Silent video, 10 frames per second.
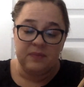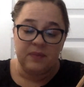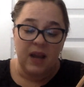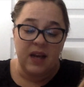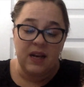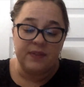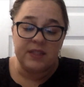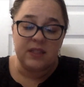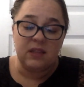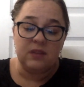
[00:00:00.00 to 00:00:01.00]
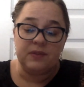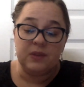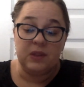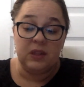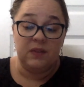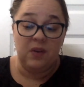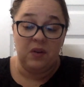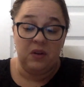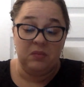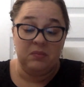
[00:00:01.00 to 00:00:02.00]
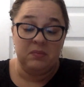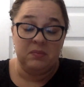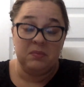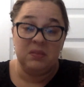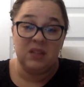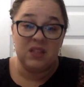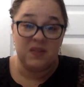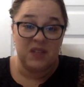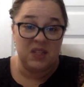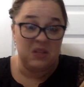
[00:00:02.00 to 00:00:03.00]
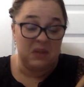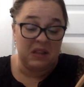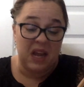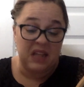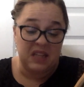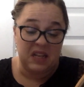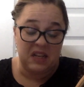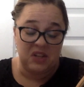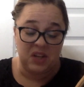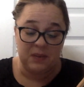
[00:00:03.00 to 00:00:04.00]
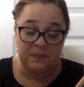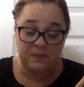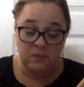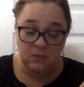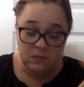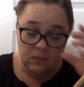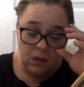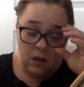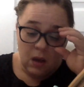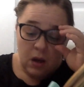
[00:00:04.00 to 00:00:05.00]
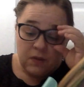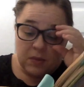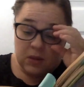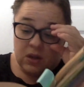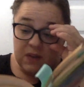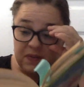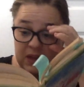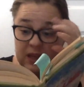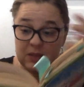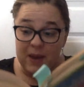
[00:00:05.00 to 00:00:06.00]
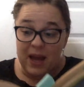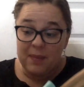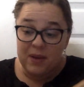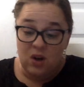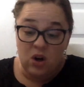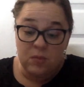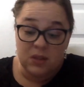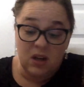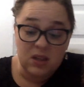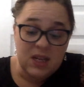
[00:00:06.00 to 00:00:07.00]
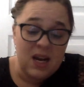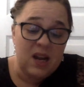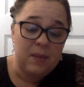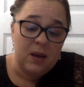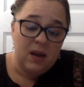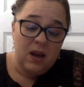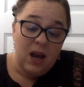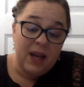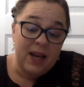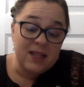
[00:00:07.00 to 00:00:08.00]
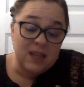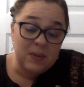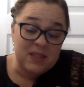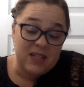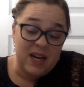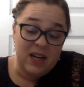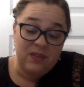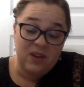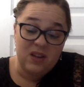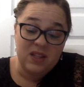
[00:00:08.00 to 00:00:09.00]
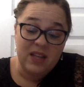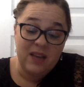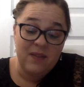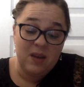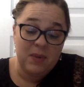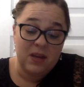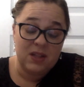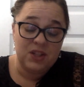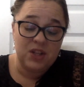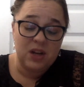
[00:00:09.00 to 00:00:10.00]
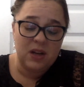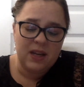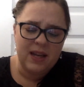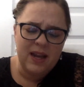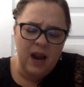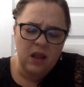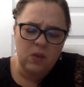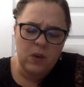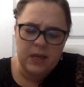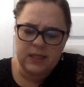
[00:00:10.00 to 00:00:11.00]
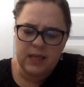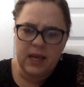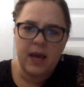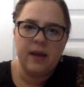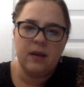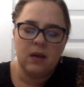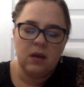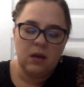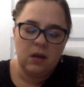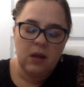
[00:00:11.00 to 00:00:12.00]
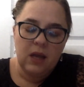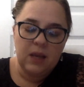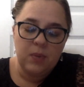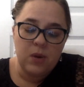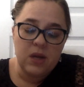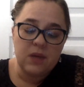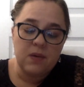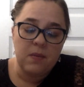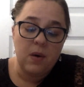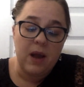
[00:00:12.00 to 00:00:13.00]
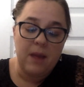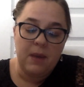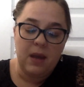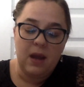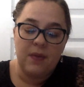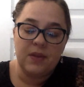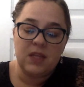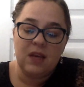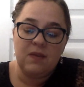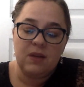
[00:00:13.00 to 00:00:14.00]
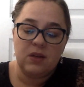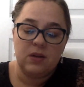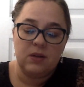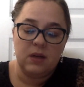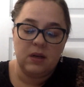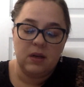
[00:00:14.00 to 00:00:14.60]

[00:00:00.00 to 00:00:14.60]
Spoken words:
I never sit on the floor in the living room. Plus, if I do, my legs get itchy. From the look of things, Matt had been home a long time. I guess I was standing in front of the TV because he shouted, "Get out of the way, zithead!" He pointed the remote at me, and the TV turned on.